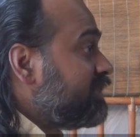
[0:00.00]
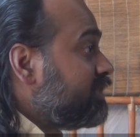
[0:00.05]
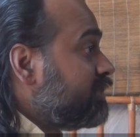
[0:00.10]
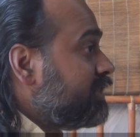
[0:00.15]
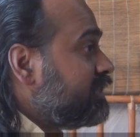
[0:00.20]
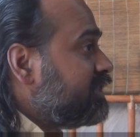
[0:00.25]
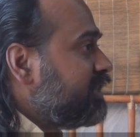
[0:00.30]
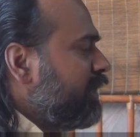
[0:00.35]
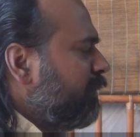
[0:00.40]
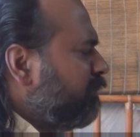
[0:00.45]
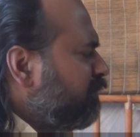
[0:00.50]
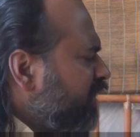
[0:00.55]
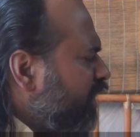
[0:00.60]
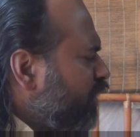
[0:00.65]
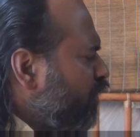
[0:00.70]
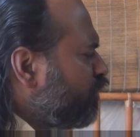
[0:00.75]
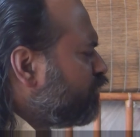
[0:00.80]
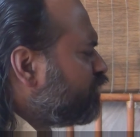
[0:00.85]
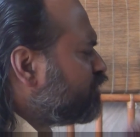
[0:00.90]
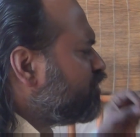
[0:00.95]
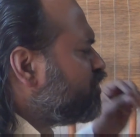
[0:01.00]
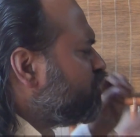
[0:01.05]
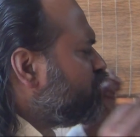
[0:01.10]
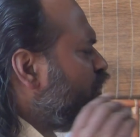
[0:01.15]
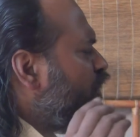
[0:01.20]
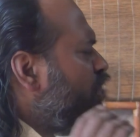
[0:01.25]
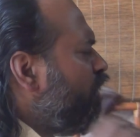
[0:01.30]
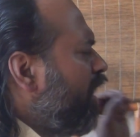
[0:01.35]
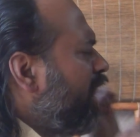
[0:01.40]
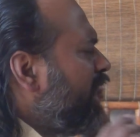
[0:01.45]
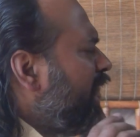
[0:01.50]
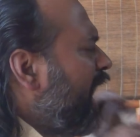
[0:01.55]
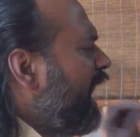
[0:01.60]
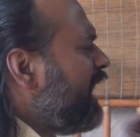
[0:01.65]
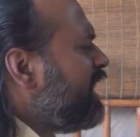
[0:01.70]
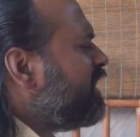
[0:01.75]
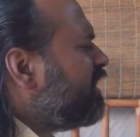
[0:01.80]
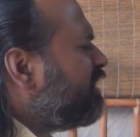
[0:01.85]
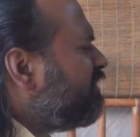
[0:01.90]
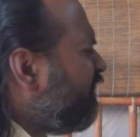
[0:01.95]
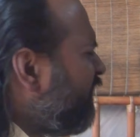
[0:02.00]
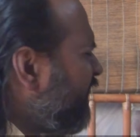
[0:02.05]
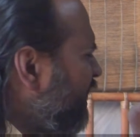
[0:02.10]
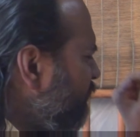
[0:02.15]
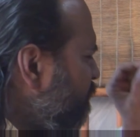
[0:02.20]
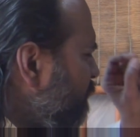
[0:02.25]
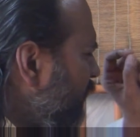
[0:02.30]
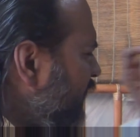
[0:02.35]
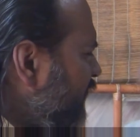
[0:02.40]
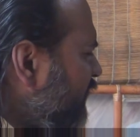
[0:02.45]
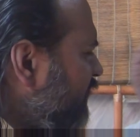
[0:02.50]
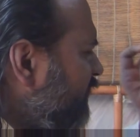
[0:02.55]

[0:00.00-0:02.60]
Much the same. They look so alike. Very